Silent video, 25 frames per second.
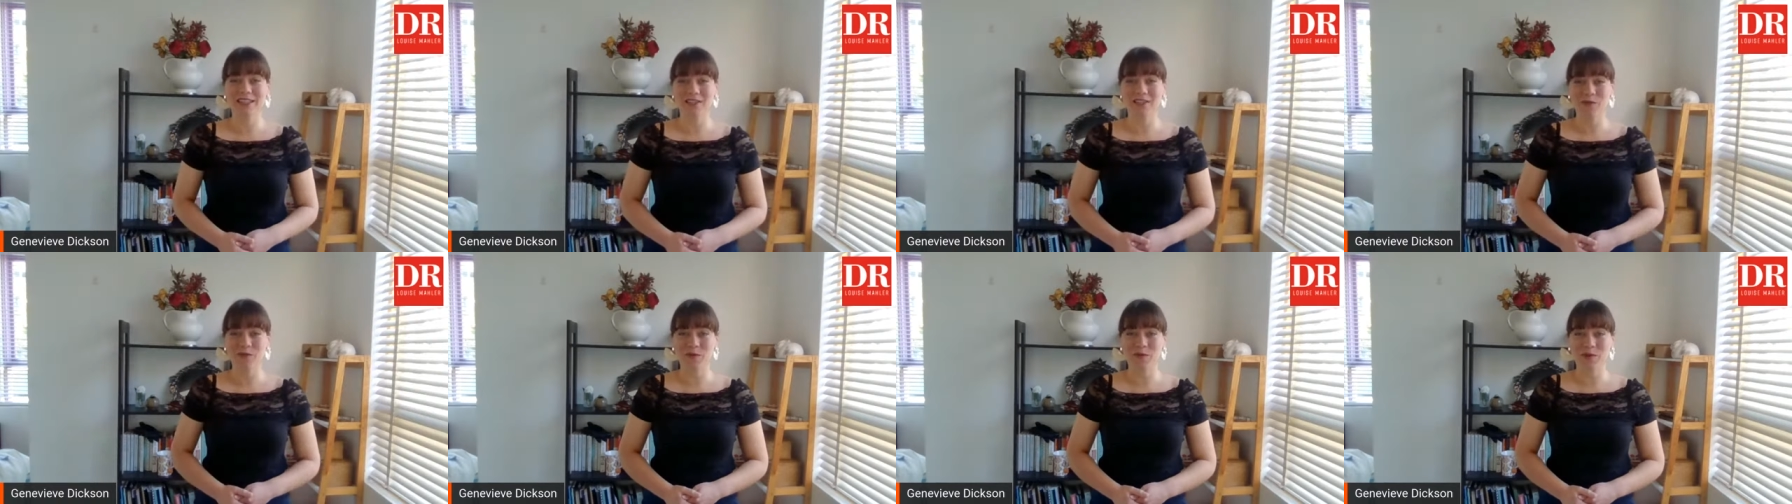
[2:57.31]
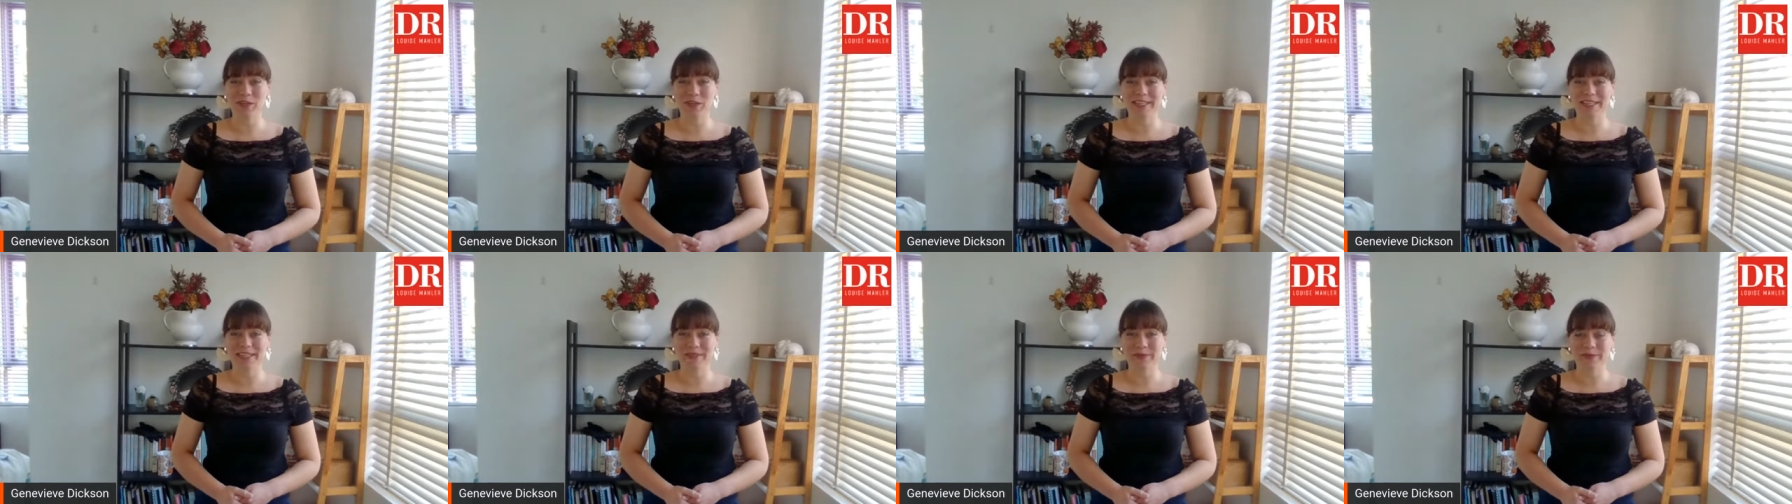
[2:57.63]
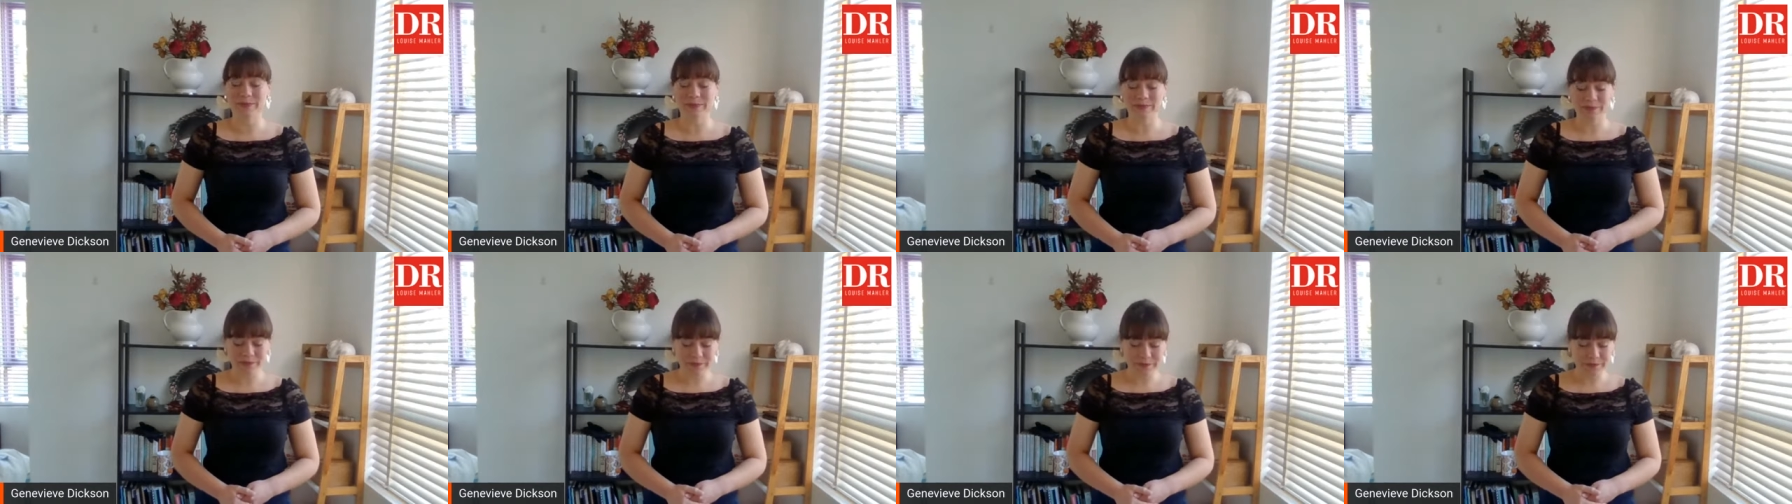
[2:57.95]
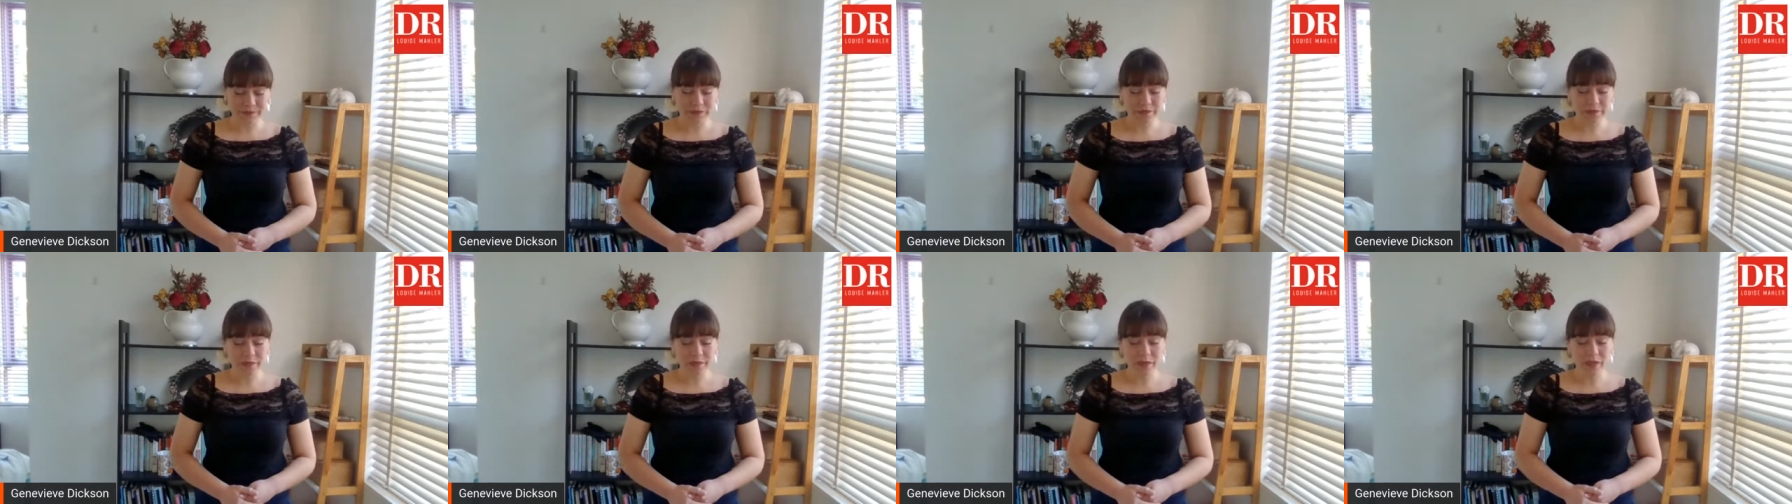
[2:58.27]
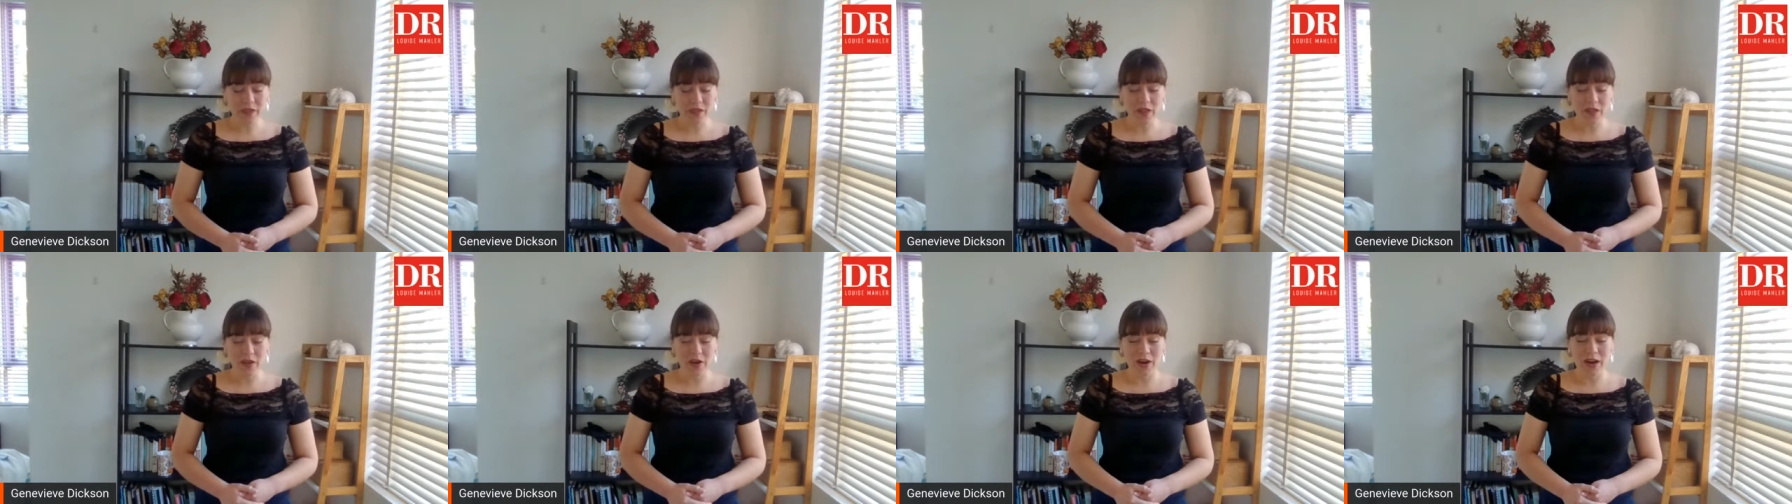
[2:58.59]
the voice.
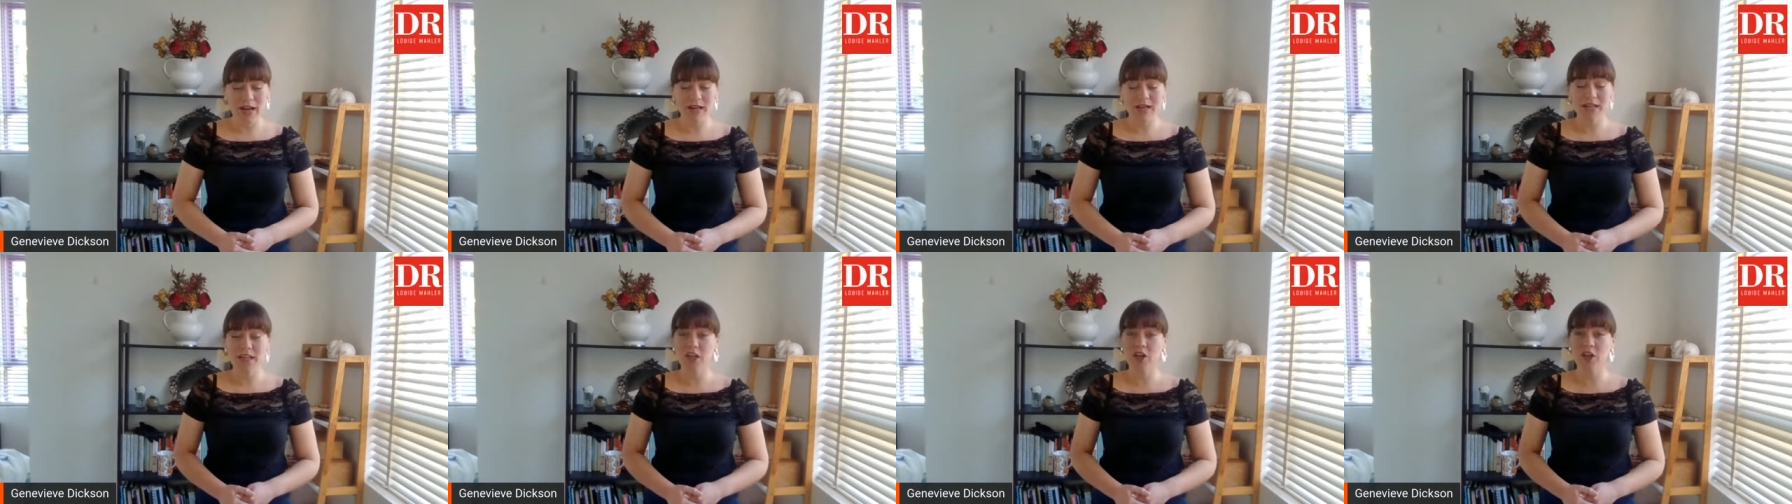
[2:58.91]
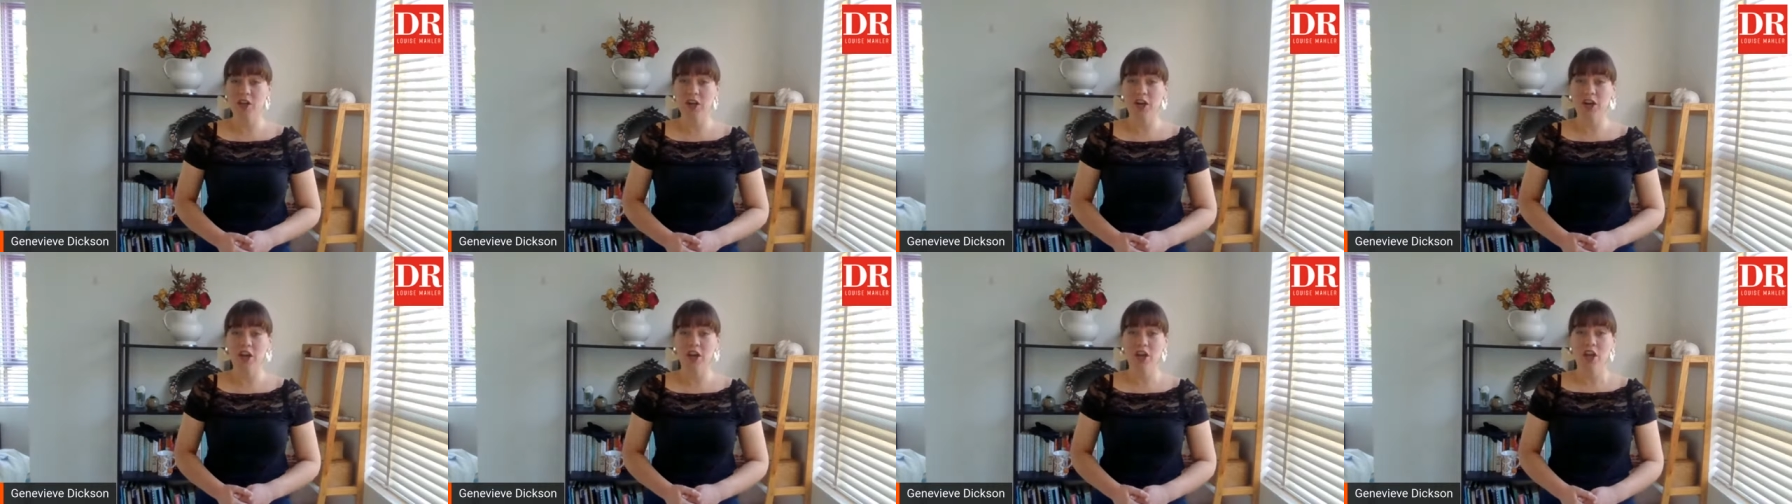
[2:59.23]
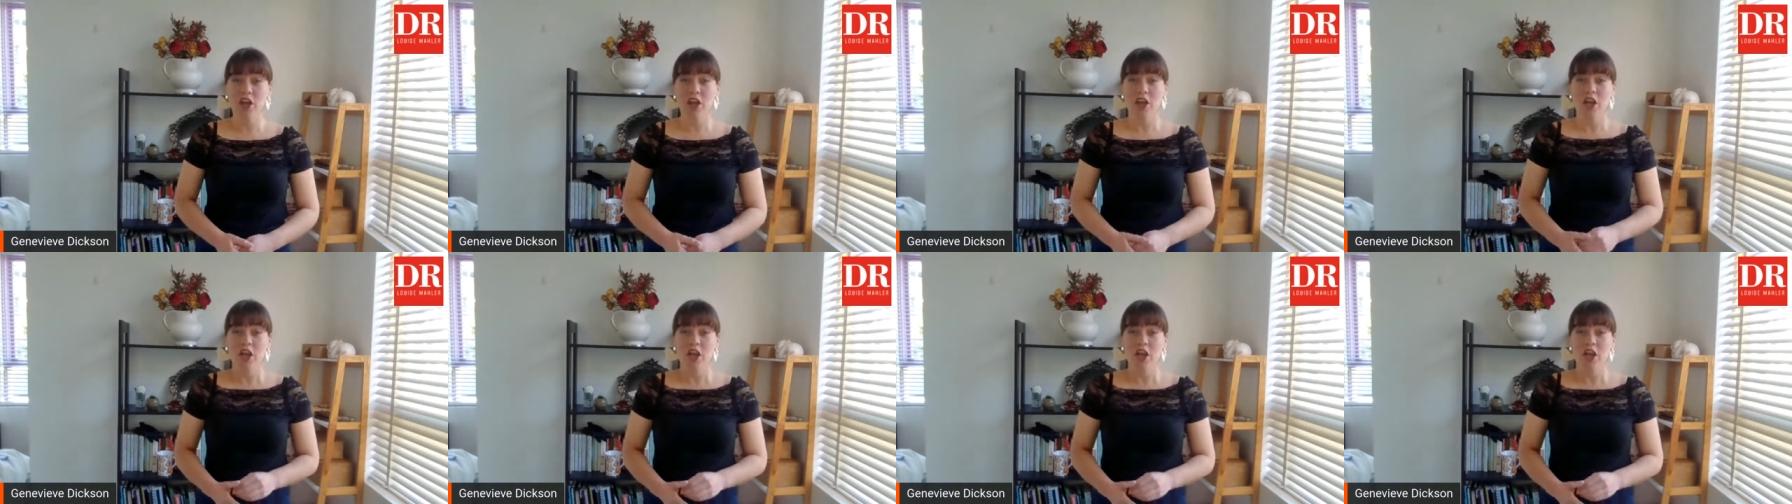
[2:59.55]
All right, here you go.